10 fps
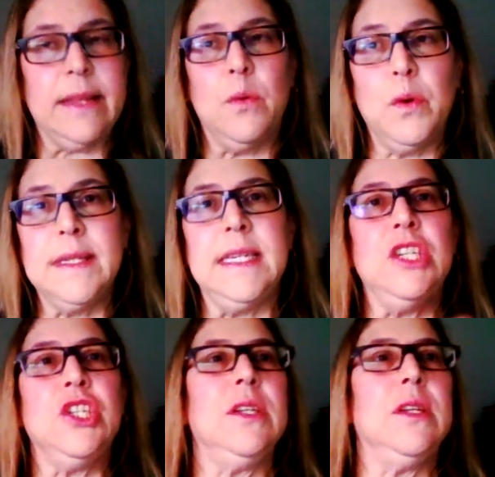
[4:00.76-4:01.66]
the
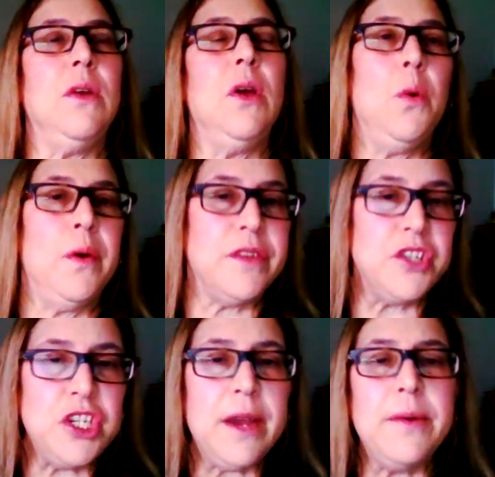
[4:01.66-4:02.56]
workstation and where the
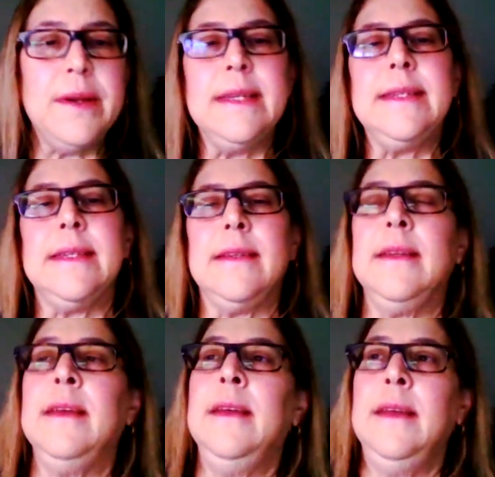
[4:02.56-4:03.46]
chair is and
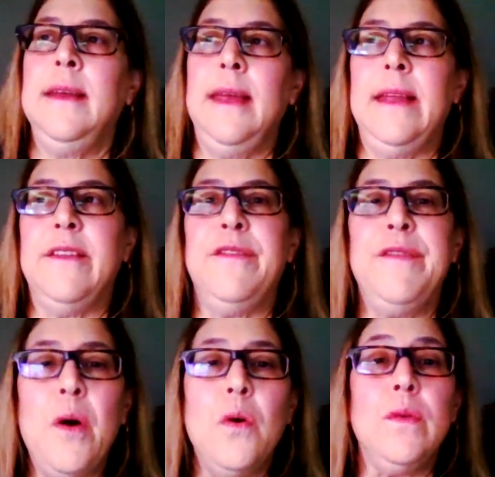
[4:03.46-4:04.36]
the
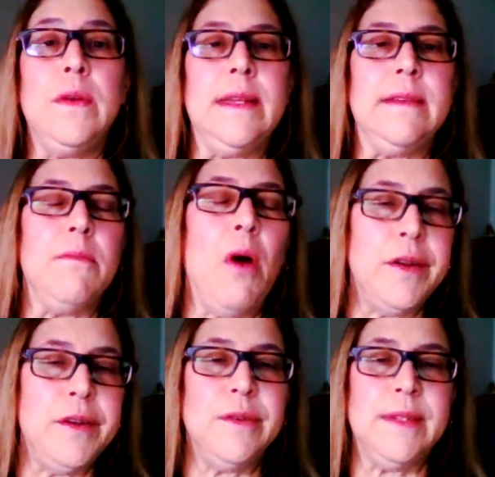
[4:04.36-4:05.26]
phone and
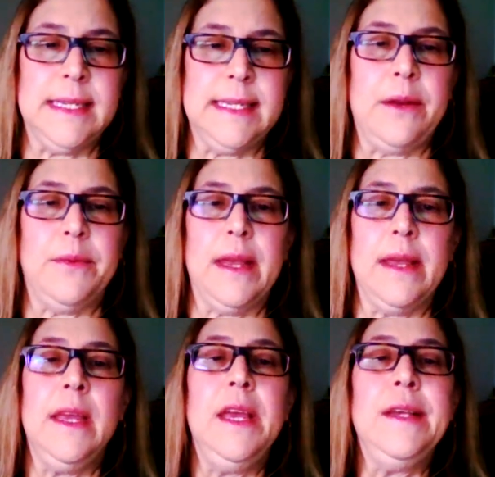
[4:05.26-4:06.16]
monitors, etc.
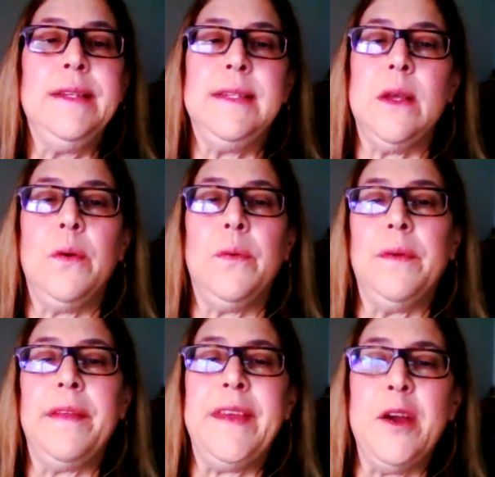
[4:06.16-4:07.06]
So
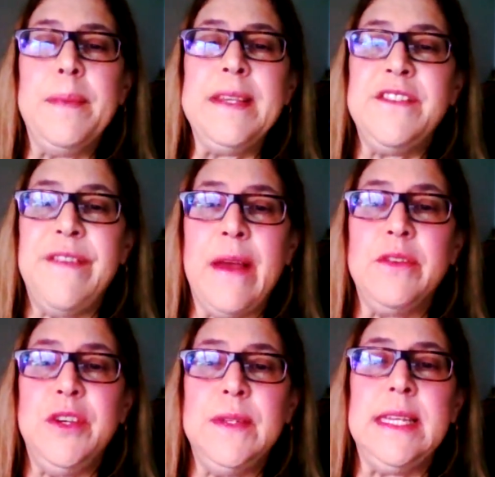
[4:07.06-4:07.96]
therapists
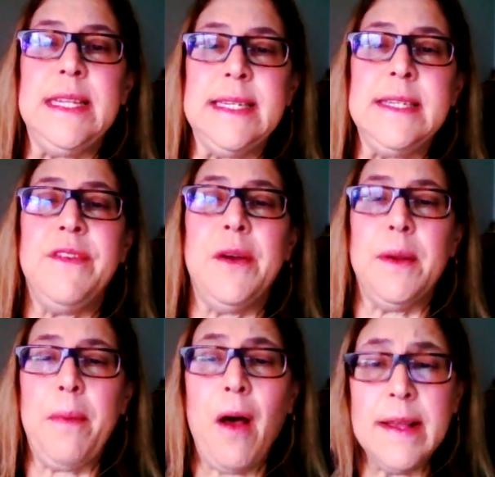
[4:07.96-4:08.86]
found using this
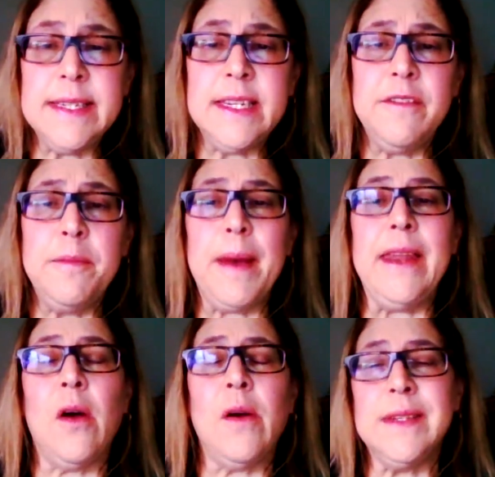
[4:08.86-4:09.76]
very positive,
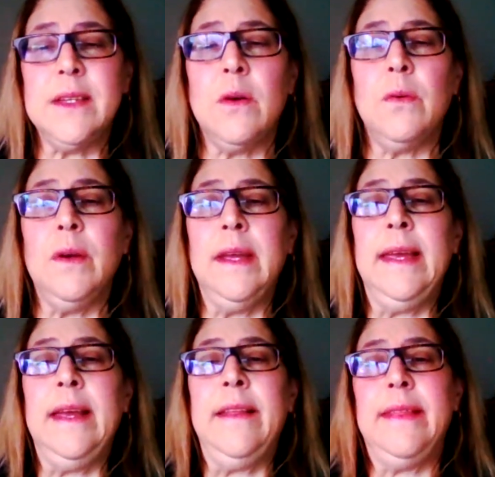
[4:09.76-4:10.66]
but also
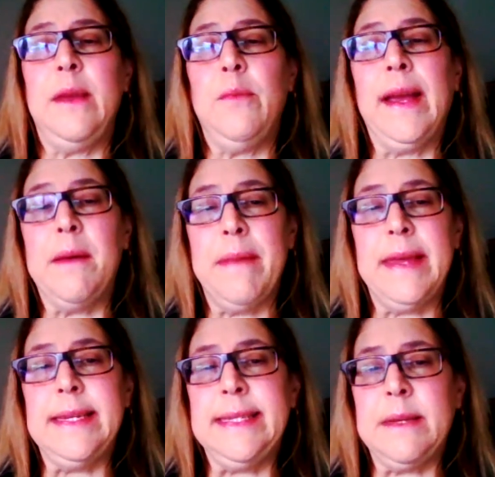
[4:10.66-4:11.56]
they
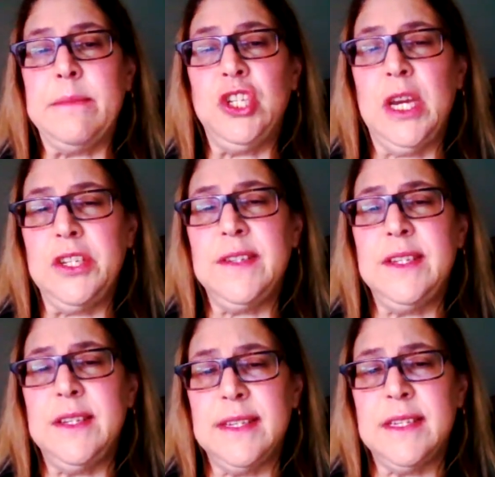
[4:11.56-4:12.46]
recommended some changes
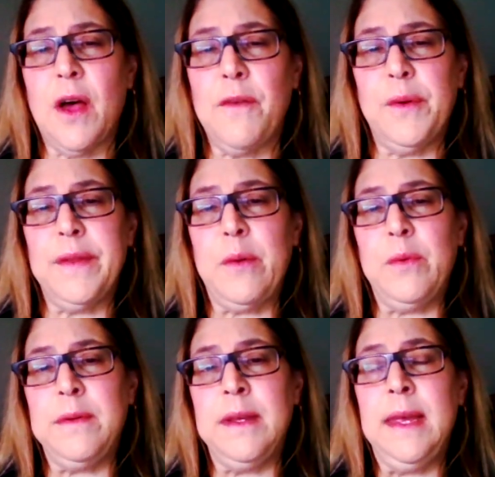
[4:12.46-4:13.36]
to the software that
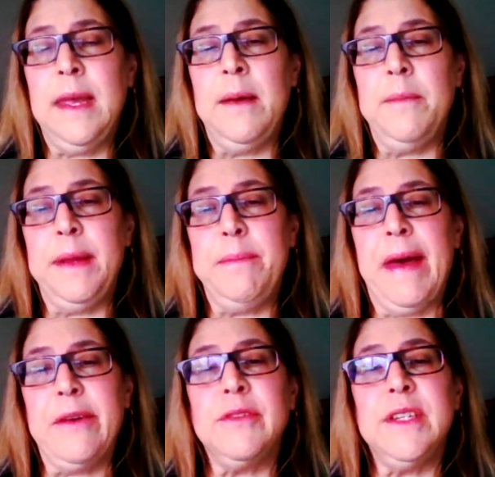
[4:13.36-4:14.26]
would be
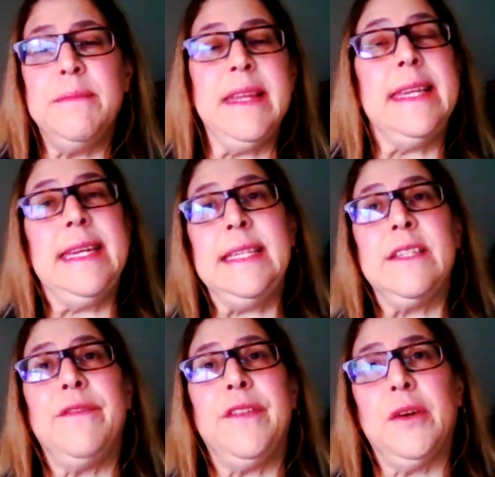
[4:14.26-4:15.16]
better to meet the needs
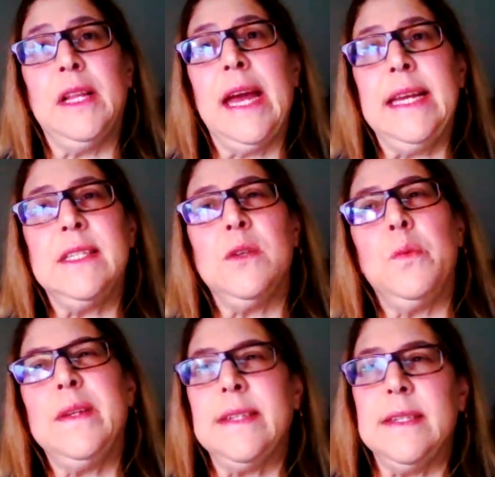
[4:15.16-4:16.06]
of their clients. So it
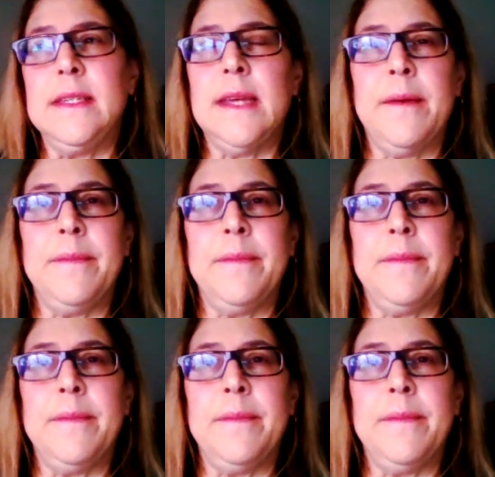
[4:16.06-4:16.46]
wasn't